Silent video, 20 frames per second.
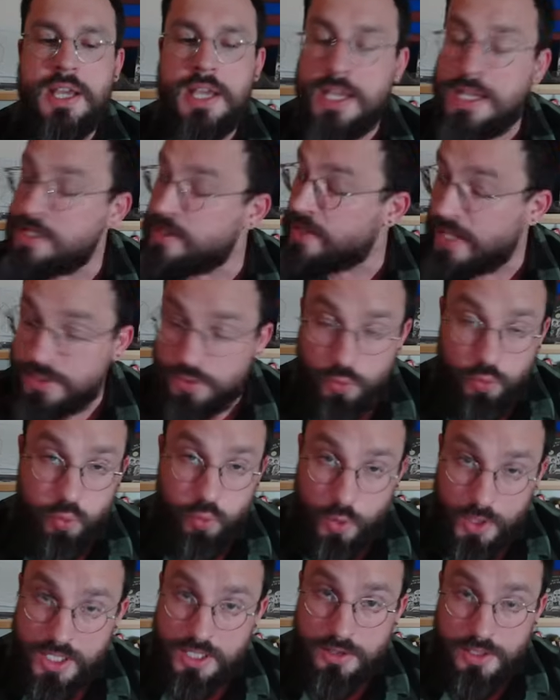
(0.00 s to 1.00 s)
that's
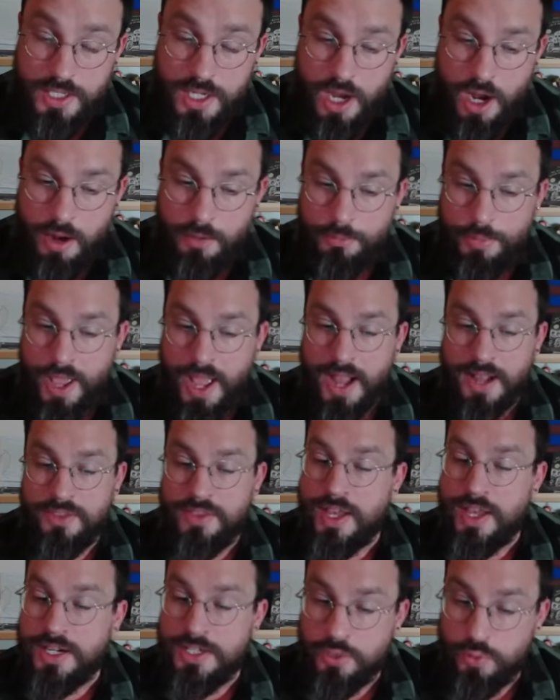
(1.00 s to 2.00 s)
really compact.
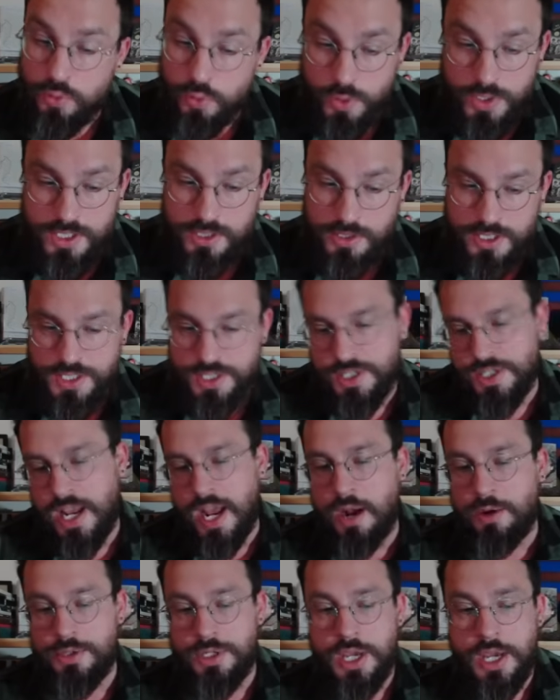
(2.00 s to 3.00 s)
That is really
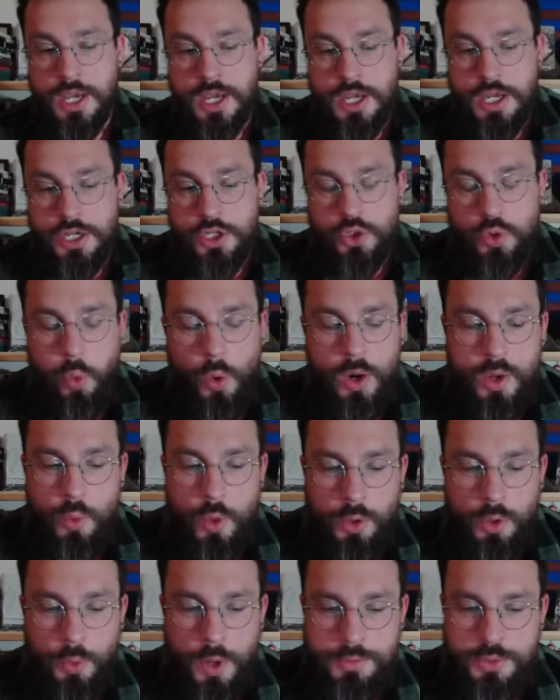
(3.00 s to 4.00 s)
stout.
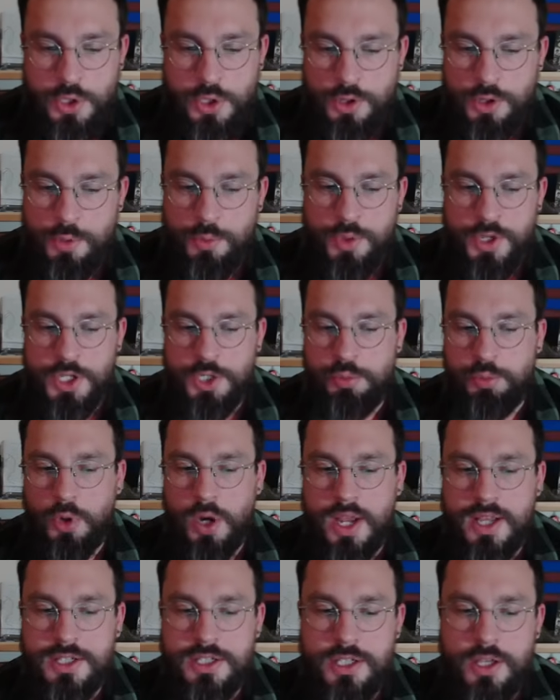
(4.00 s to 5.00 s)
21 reps on the bench
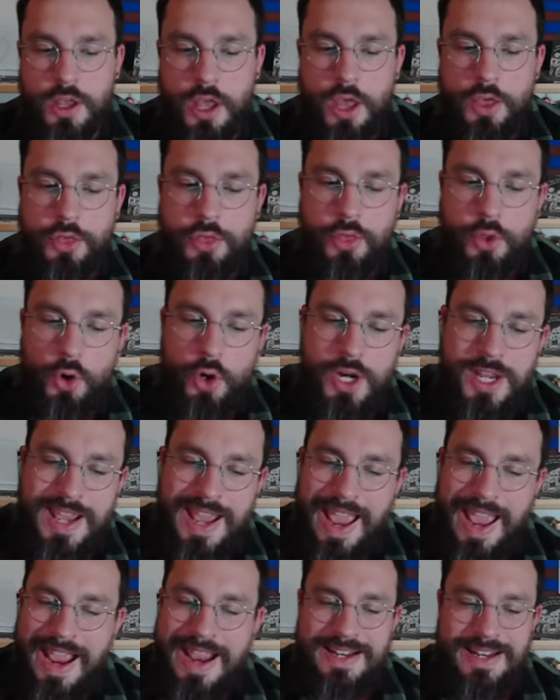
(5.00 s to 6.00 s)
press, a
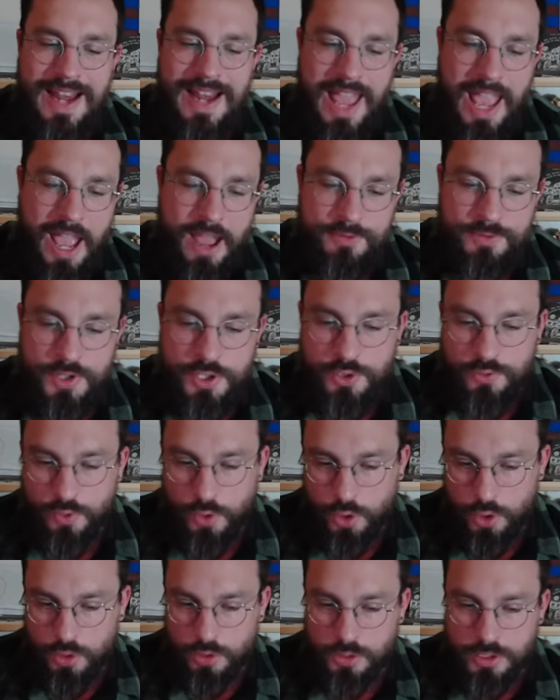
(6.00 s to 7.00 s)
38.5-inch
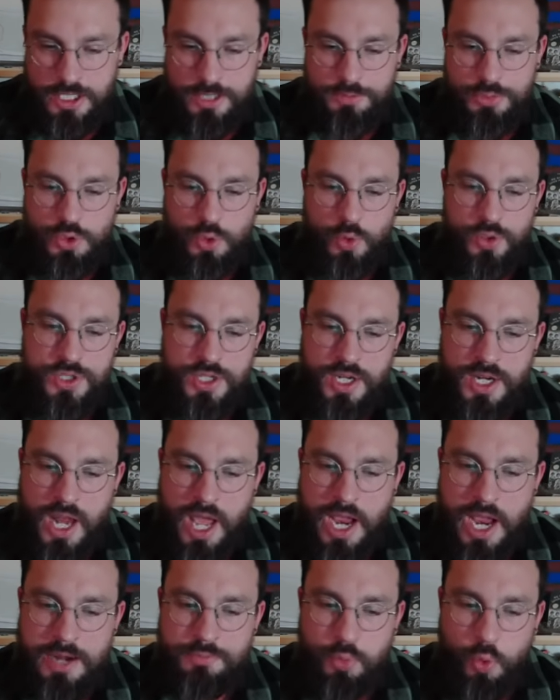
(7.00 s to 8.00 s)
vertical leap, scores a
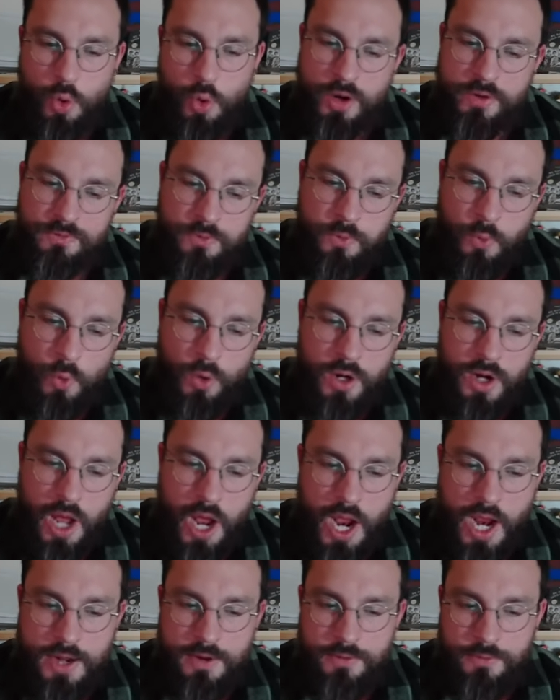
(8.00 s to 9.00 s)

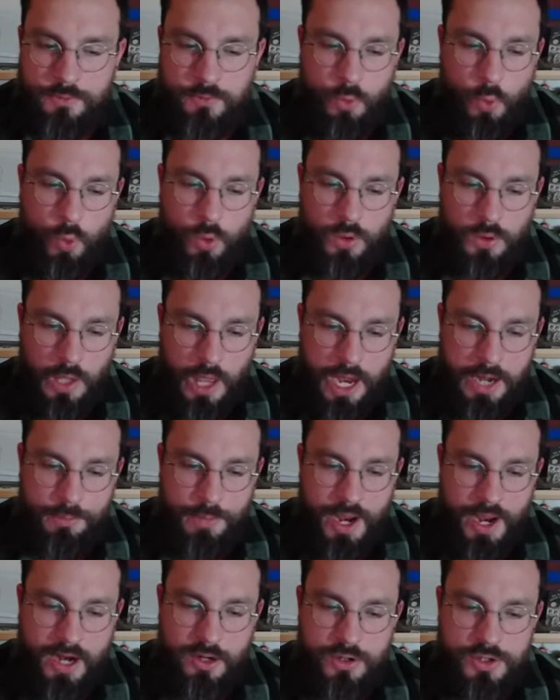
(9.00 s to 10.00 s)
9.49 for
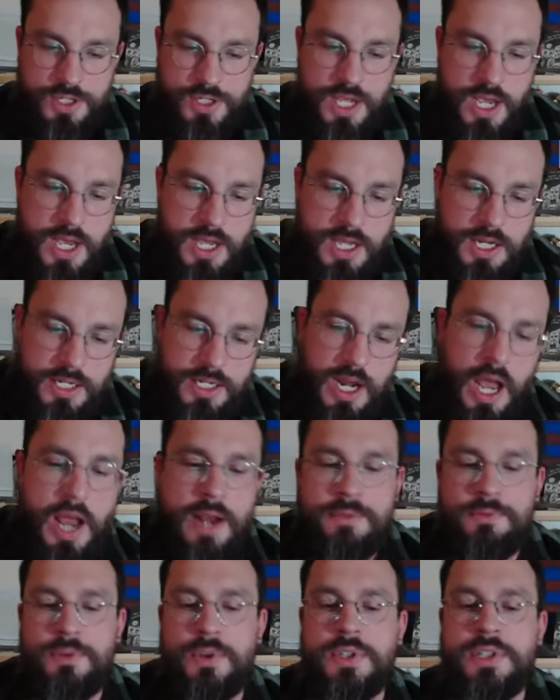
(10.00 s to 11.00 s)
linebackers,
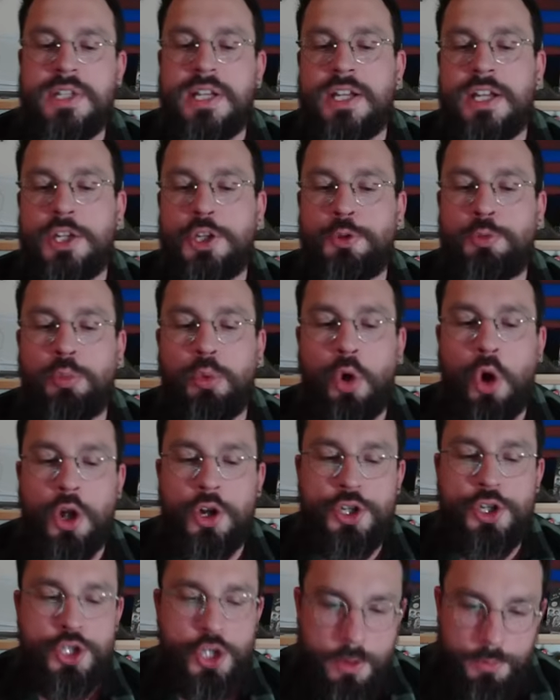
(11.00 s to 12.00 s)
9-foot 10-inch
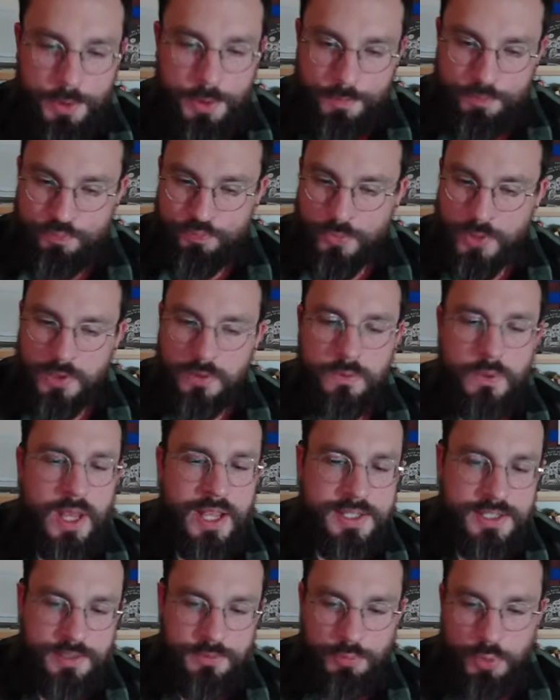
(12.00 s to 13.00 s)
broad jump.
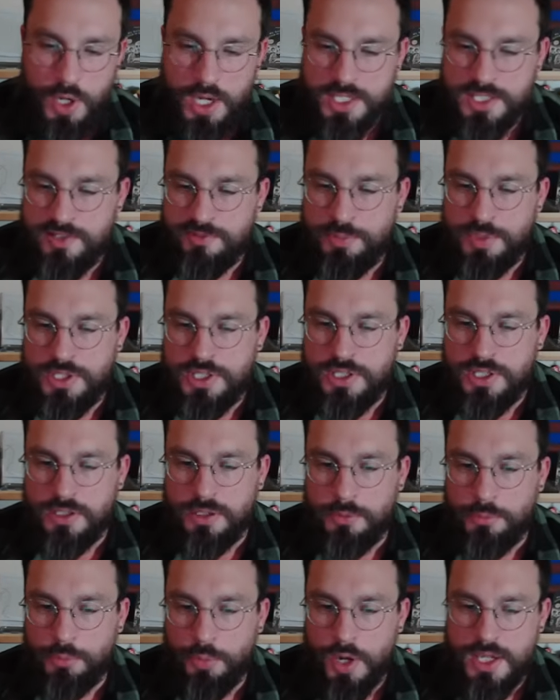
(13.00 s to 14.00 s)
Less impressive, but still
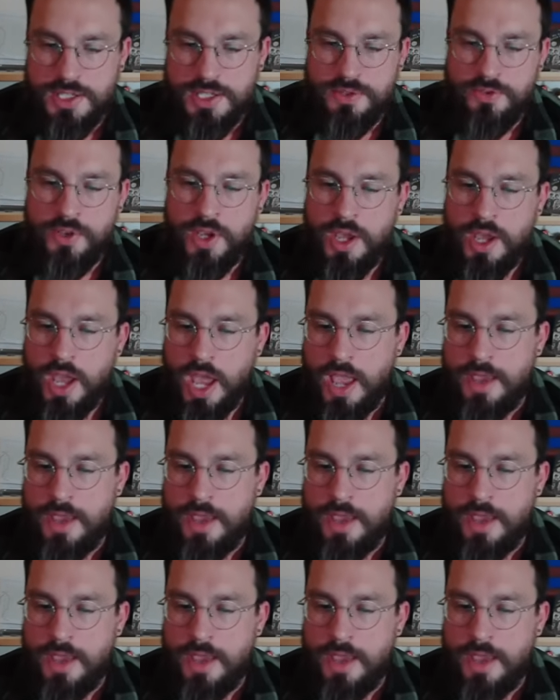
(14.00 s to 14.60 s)
impressive. A